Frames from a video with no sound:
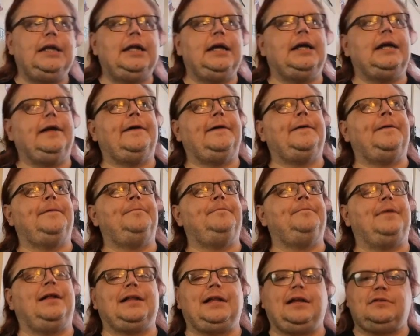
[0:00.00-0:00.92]

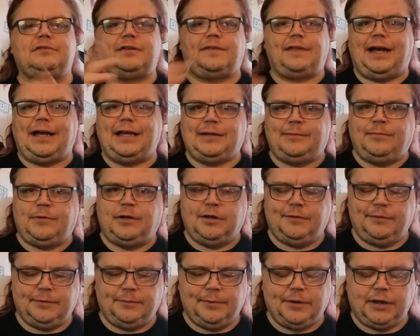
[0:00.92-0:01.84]
I'll get onto that in a
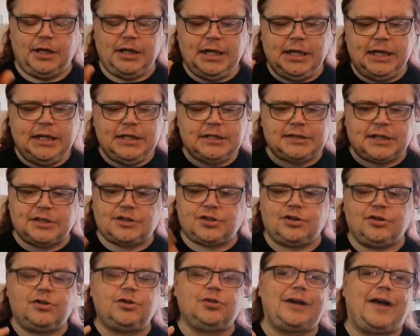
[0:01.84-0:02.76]
moment, but it's nice to
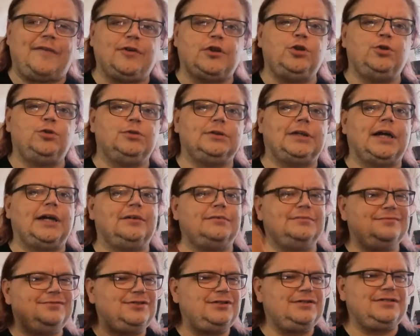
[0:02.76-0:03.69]
go have a cool
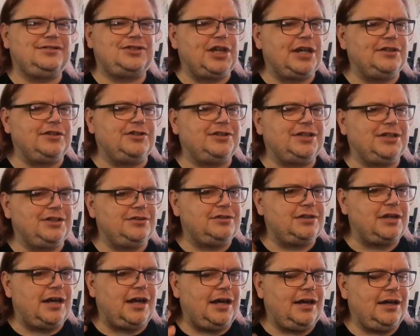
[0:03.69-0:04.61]
down, change your
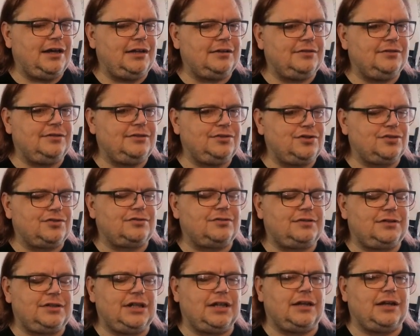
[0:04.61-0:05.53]
t-shirt, and just
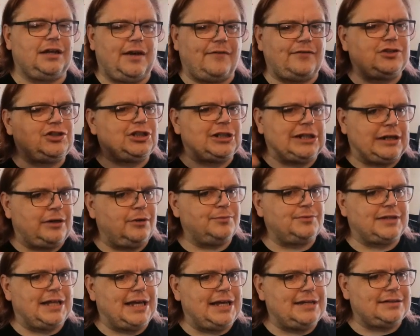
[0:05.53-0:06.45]
have a chill out
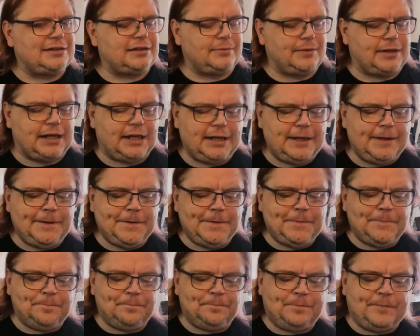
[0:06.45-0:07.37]
upstairs in a minute
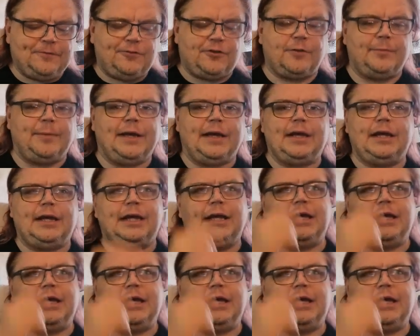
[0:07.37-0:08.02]
for a bit.